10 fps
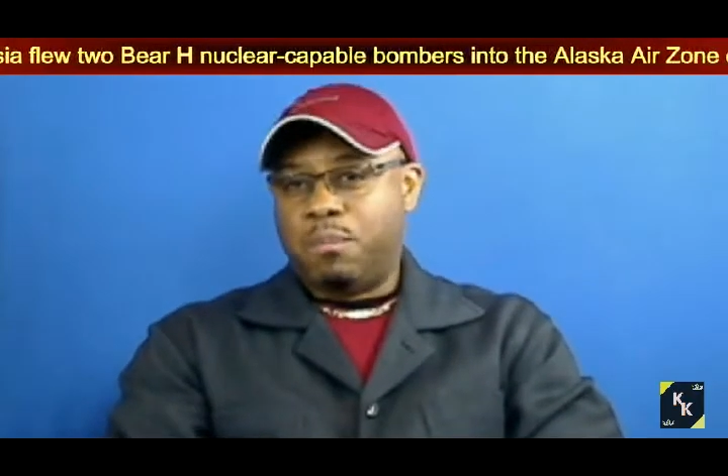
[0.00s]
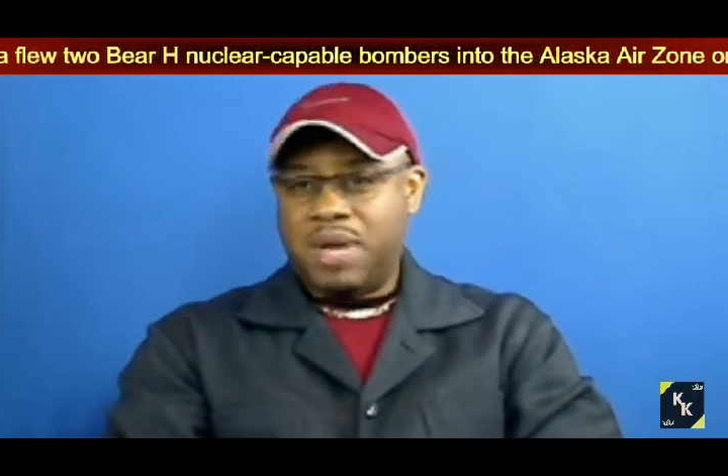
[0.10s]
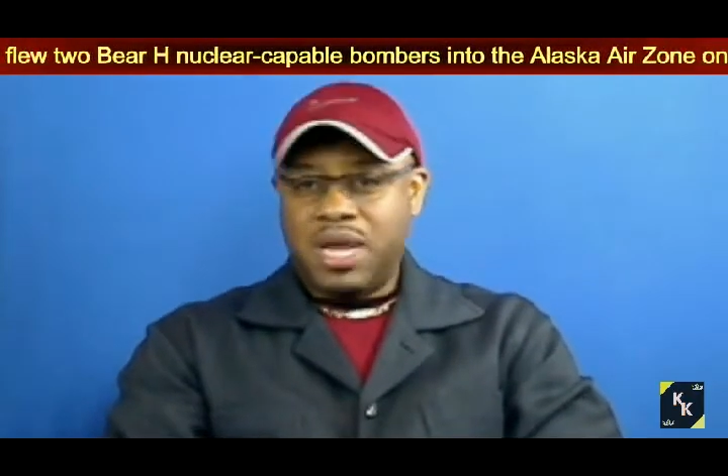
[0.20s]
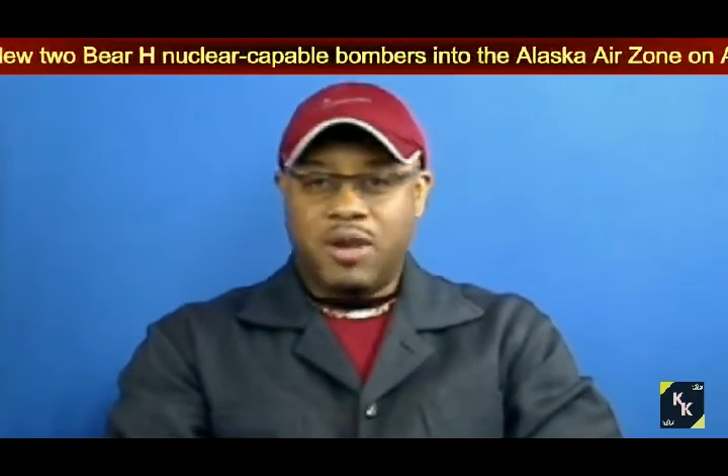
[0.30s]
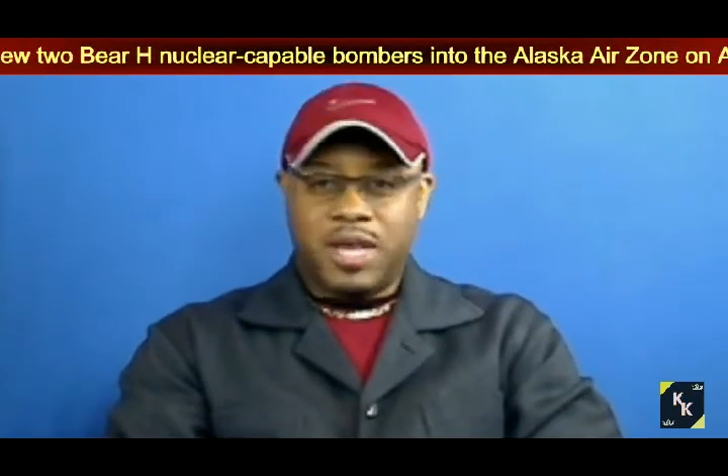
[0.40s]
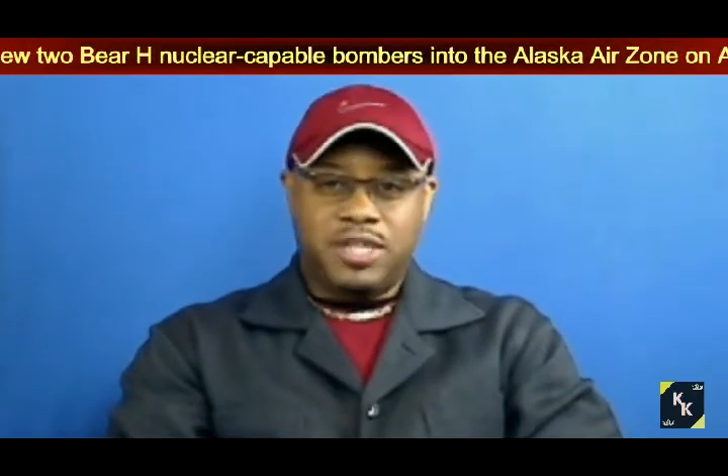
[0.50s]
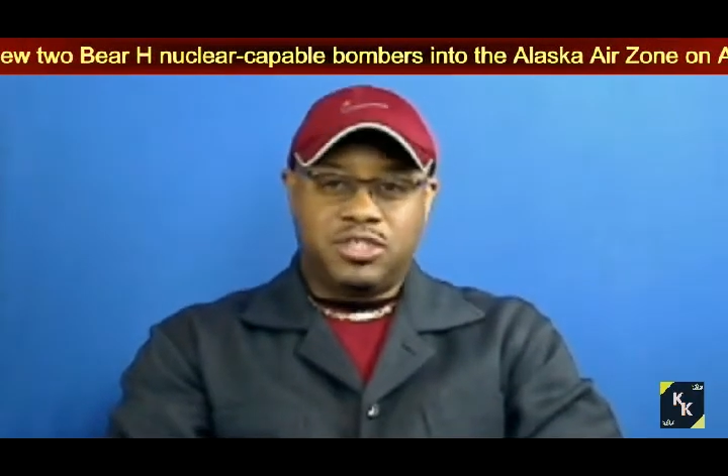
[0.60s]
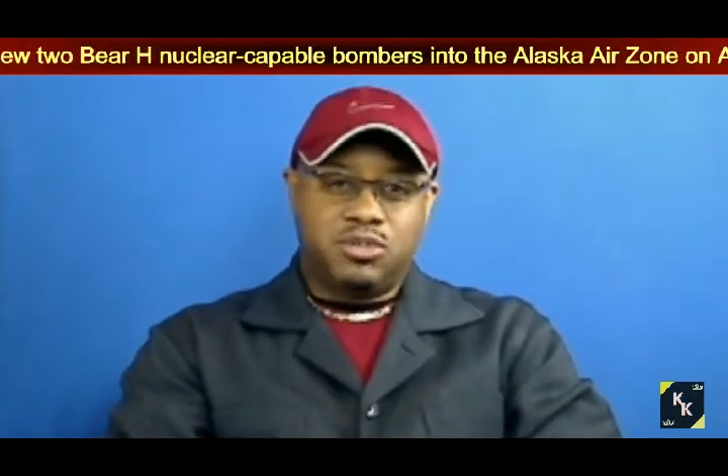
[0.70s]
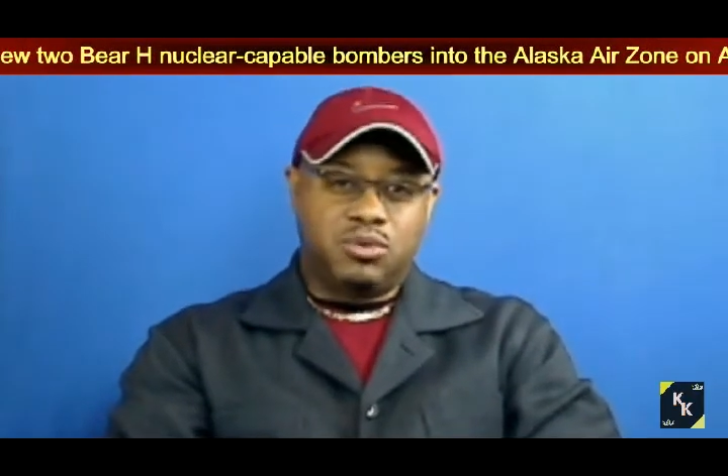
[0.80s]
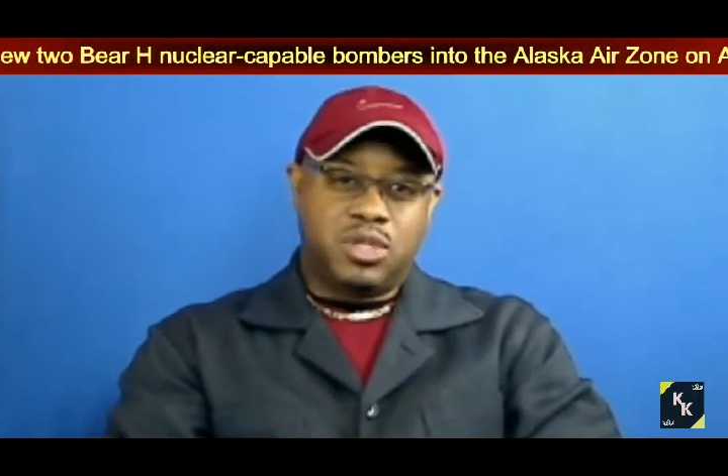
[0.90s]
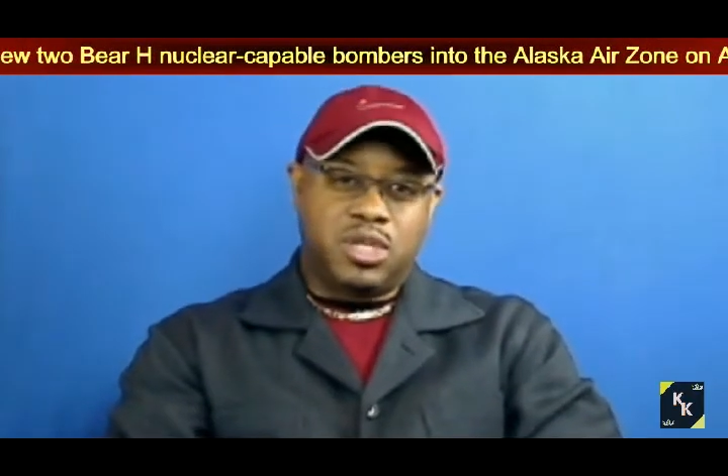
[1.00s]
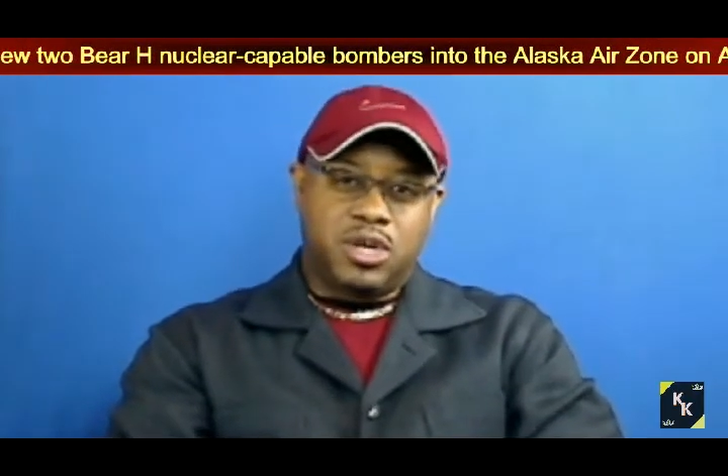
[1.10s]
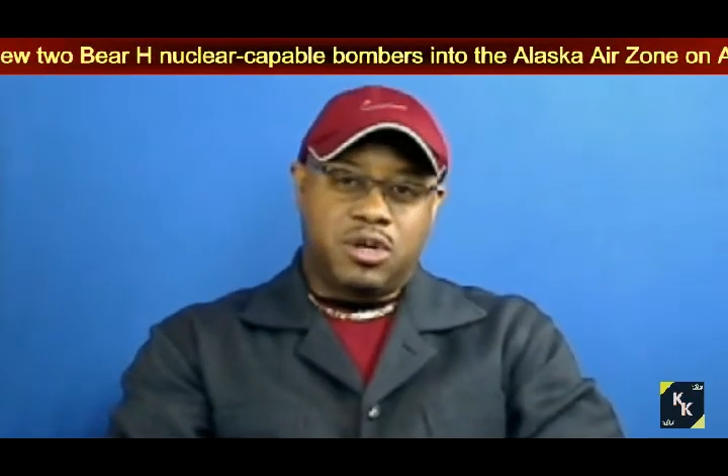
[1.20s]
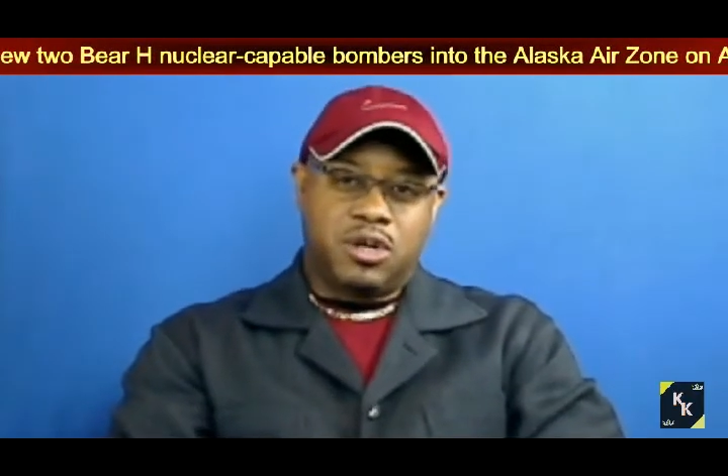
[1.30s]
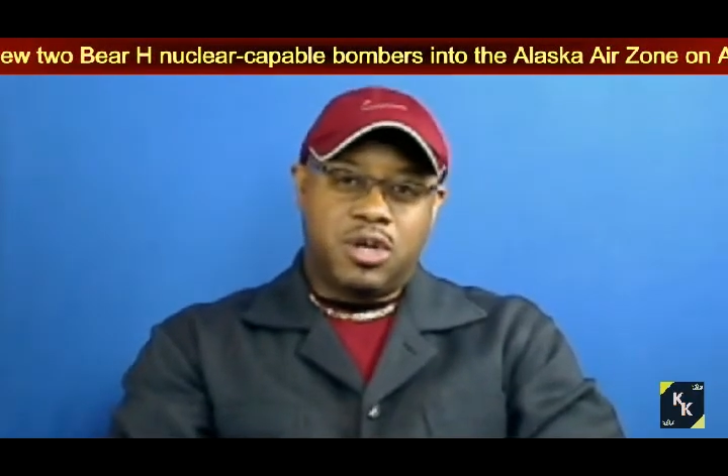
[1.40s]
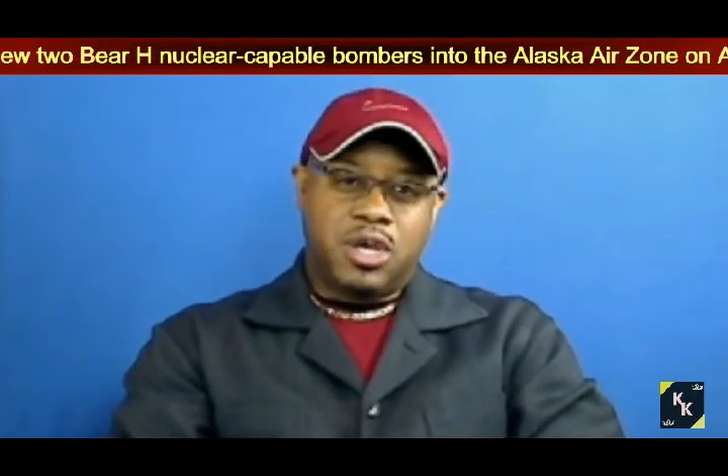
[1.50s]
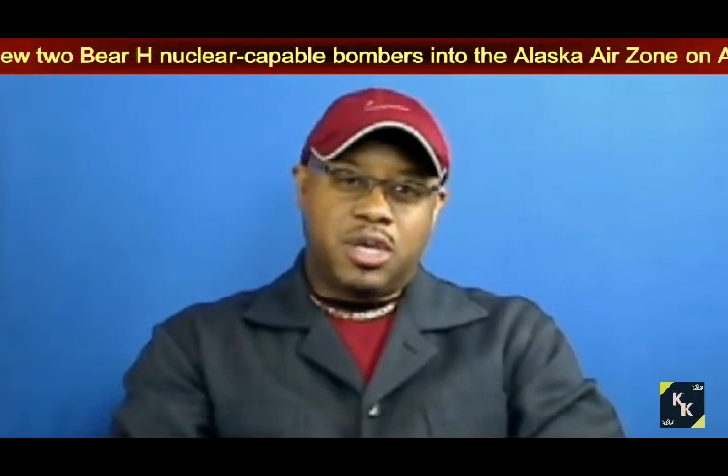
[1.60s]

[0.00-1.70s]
Bear H nuclear